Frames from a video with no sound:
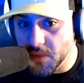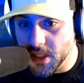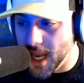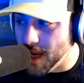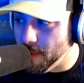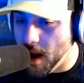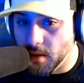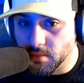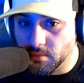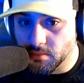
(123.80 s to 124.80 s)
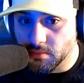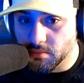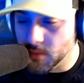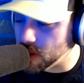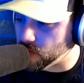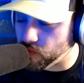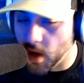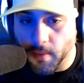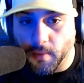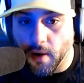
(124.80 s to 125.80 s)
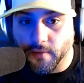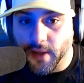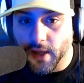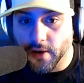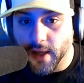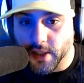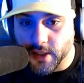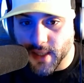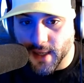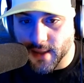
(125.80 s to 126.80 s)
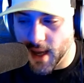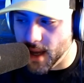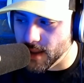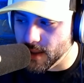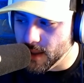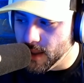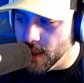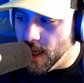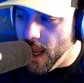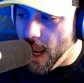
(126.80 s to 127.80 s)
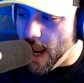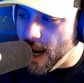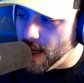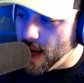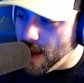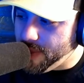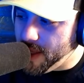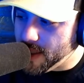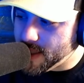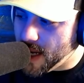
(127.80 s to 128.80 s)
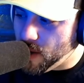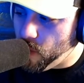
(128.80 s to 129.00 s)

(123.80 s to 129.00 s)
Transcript: take them out, just rub them off the internet just like that. And I think it's kind of